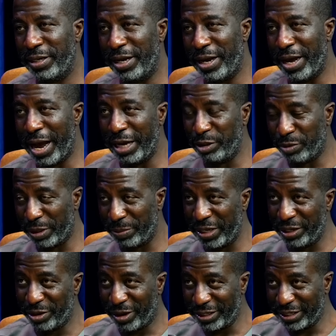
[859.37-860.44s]
I's were being
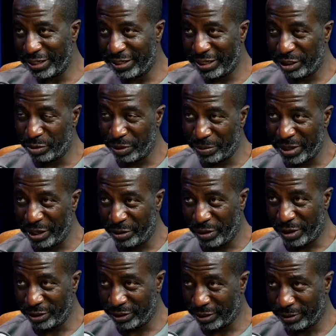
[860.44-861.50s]
dotted, T's were being
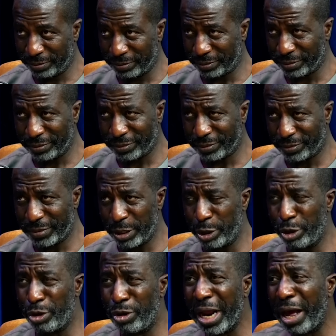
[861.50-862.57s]
crossed.
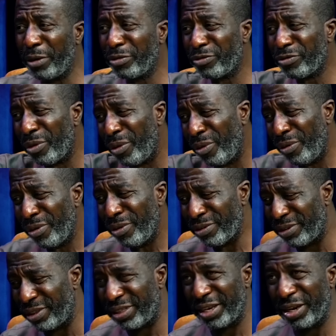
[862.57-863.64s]
You now throw the
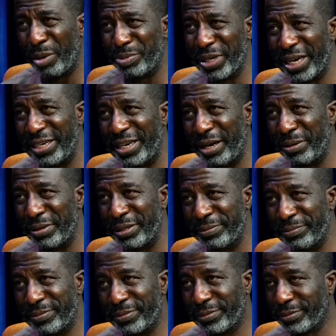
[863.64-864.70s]
thing upside down.
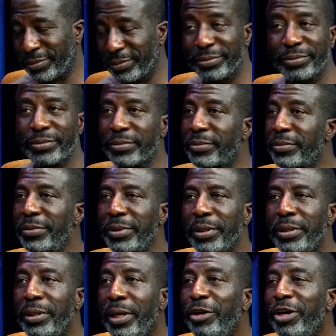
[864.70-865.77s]

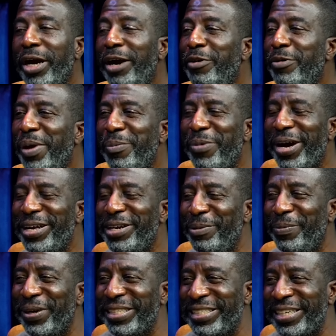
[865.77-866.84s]
That you can't remember
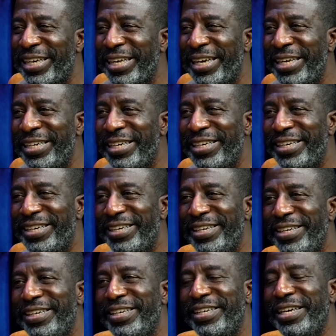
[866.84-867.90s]
anybody again.
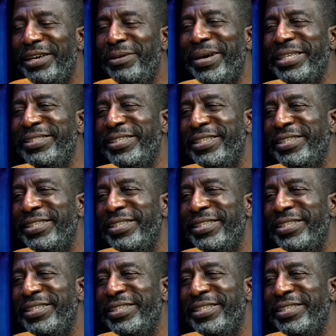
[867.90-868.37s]
Can you imagine?